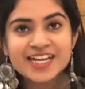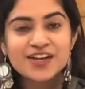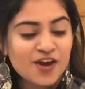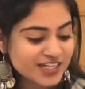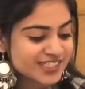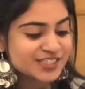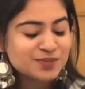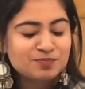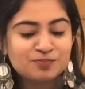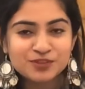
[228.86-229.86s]
thing I got is this
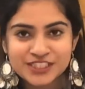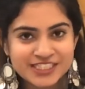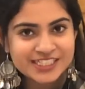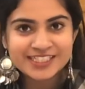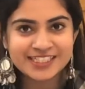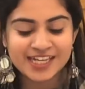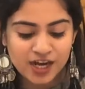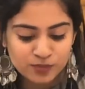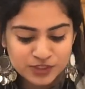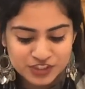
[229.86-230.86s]
pretty
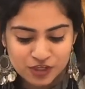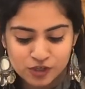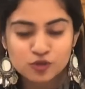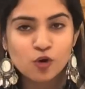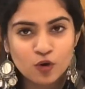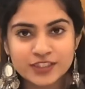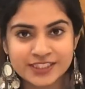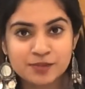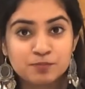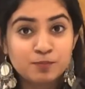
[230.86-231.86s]
diya, which is all
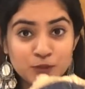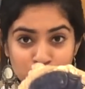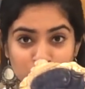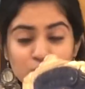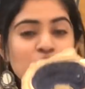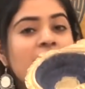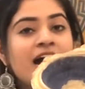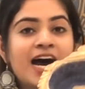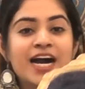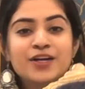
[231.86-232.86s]
golden and blue.
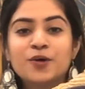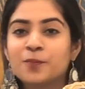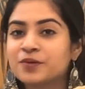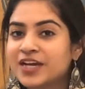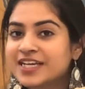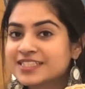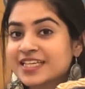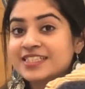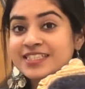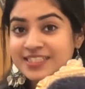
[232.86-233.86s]
I hope you guys
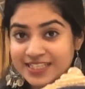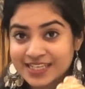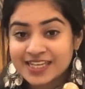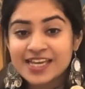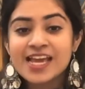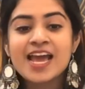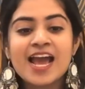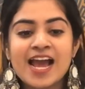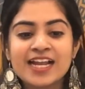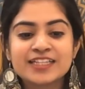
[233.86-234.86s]
can see,
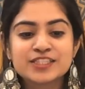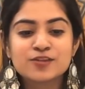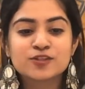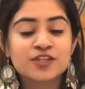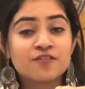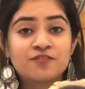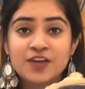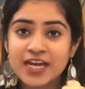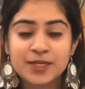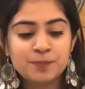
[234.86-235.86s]
and this looks
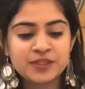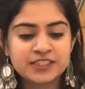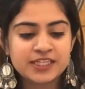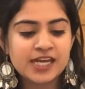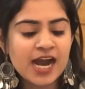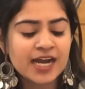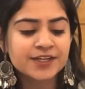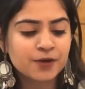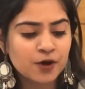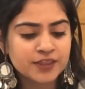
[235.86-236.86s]
very pretty.
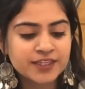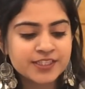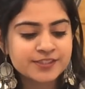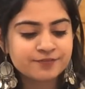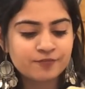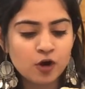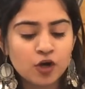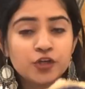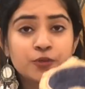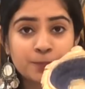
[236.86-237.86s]
I got this for
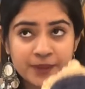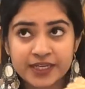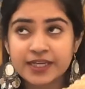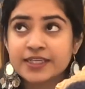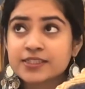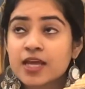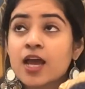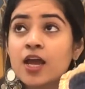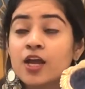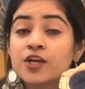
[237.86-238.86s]
rupees
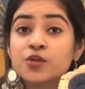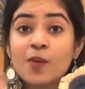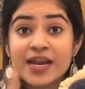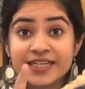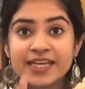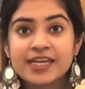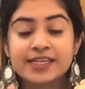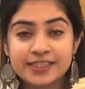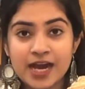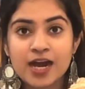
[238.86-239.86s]

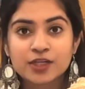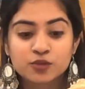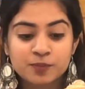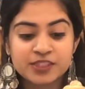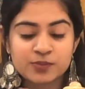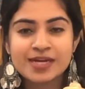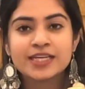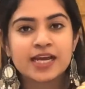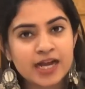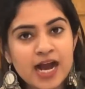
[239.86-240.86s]
20. Yeah, rupees
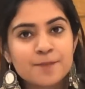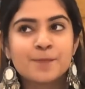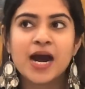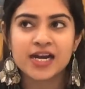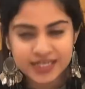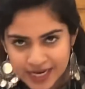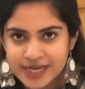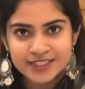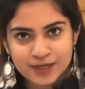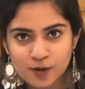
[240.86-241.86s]
20. Like I
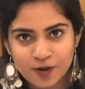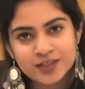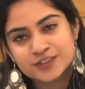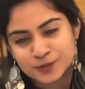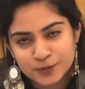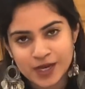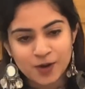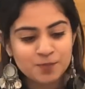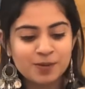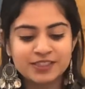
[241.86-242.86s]
bargained a lot, no doubt,